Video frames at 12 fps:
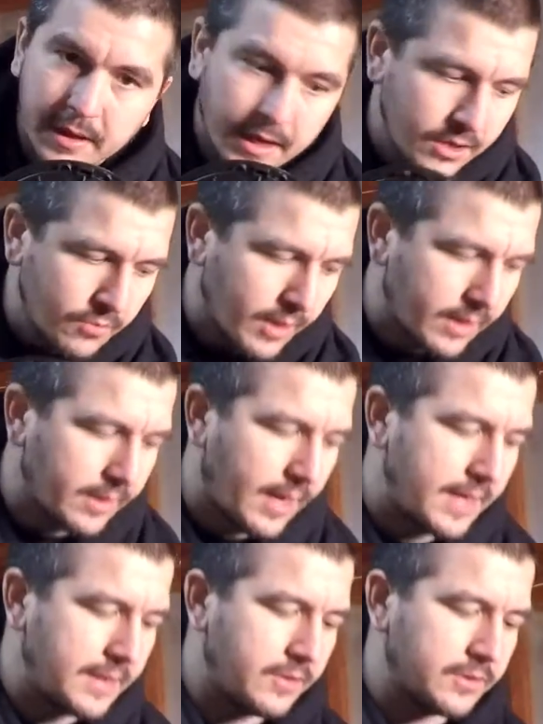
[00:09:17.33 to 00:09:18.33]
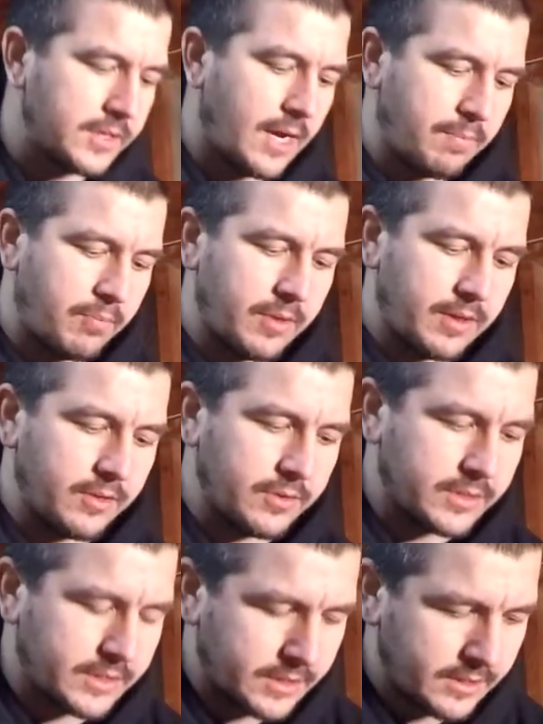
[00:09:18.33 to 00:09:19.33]
And you want to line those up with
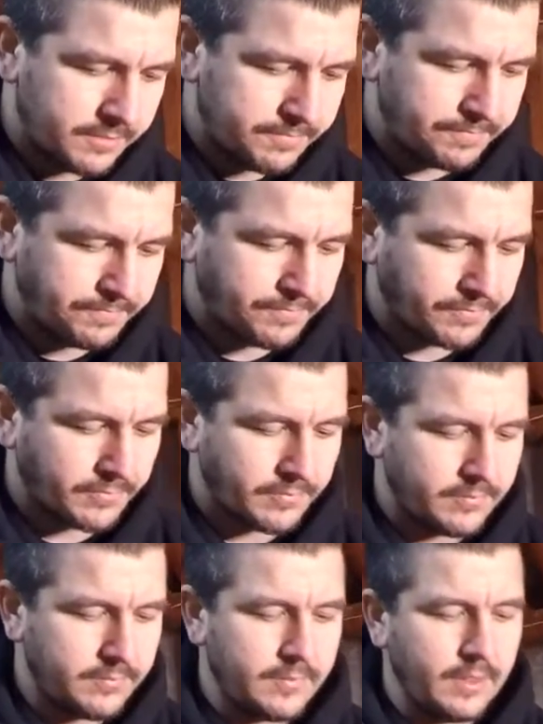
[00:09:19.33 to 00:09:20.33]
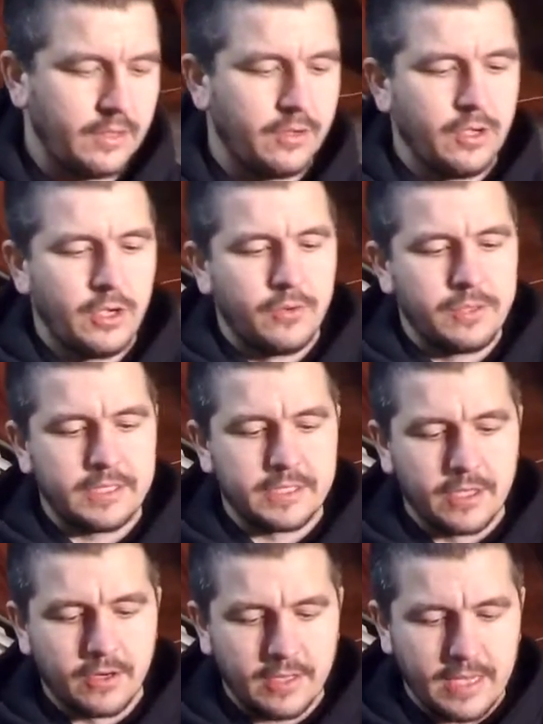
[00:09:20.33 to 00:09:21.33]
these
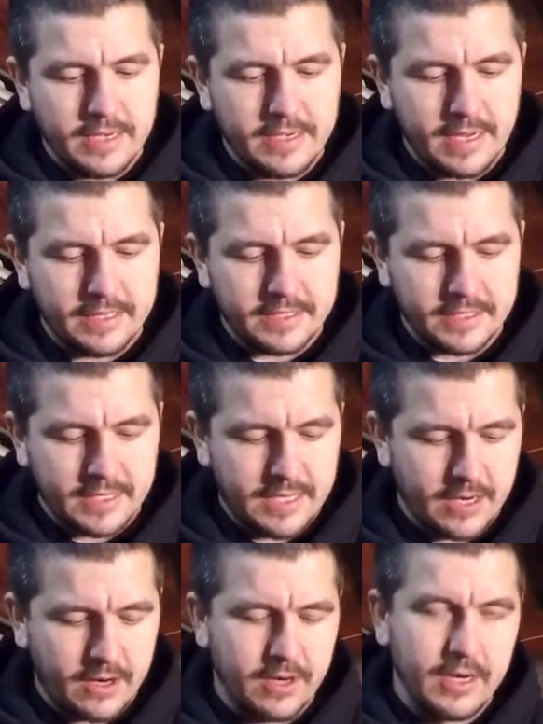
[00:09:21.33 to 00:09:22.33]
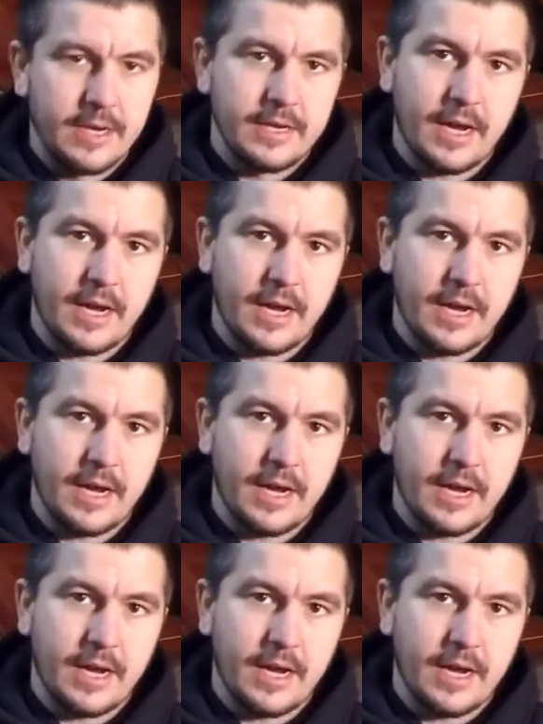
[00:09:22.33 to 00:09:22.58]
little indents in here.